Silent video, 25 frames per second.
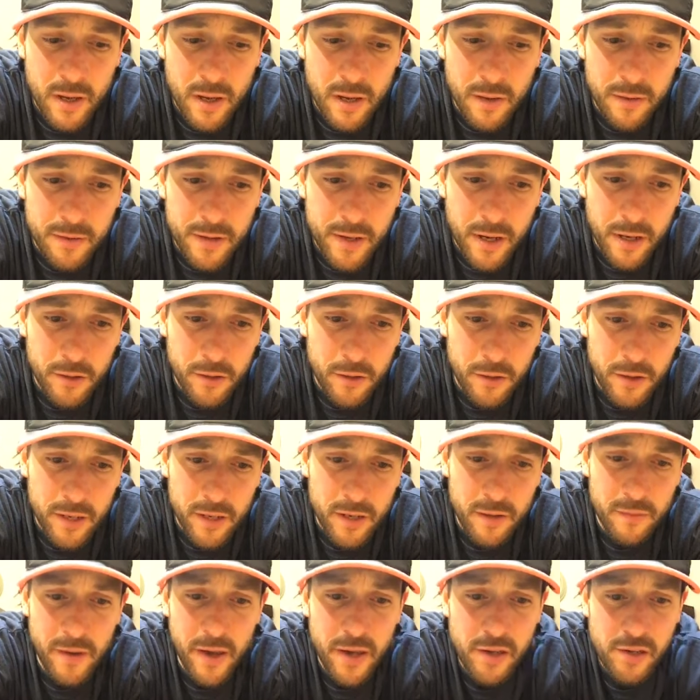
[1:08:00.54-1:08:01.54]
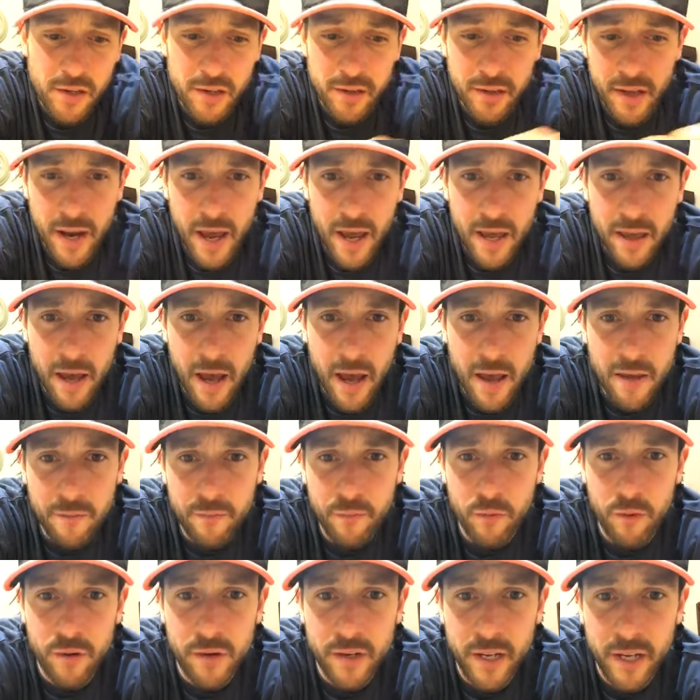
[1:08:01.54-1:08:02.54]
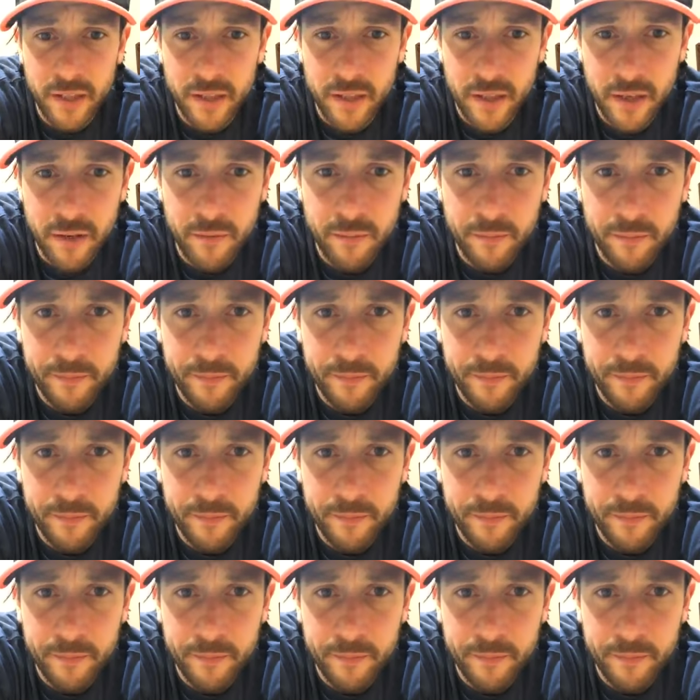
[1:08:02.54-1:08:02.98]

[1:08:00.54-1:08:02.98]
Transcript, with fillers: The other innovation that I, I've predicted